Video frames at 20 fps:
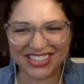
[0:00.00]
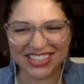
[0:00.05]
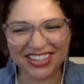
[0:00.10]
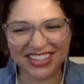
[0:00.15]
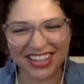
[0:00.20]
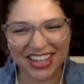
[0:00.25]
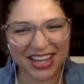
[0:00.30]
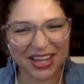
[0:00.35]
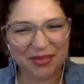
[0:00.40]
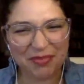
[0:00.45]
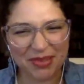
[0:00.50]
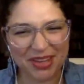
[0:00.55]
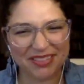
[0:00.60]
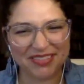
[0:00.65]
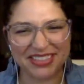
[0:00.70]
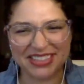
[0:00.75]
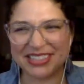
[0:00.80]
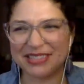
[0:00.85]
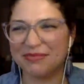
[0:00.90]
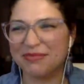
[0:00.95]
look like a
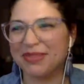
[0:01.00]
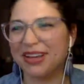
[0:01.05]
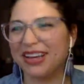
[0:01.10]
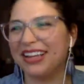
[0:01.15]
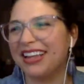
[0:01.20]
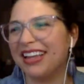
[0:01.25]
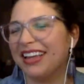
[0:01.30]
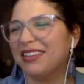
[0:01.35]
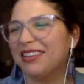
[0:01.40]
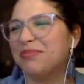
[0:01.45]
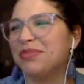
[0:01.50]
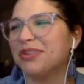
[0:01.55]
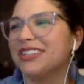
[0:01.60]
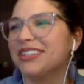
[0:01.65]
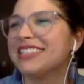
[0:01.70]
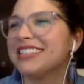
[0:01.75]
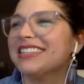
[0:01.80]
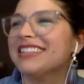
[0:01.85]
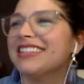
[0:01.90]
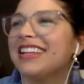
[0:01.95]
Beavis and Butthead
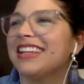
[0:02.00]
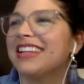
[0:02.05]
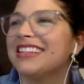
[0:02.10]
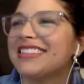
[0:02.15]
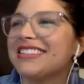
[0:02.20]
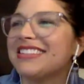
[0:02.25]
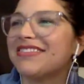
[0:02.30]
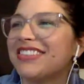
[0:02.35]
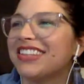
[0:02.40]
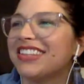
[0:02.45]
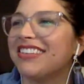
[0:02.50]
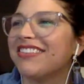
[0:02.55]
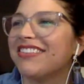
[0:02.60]
person. Really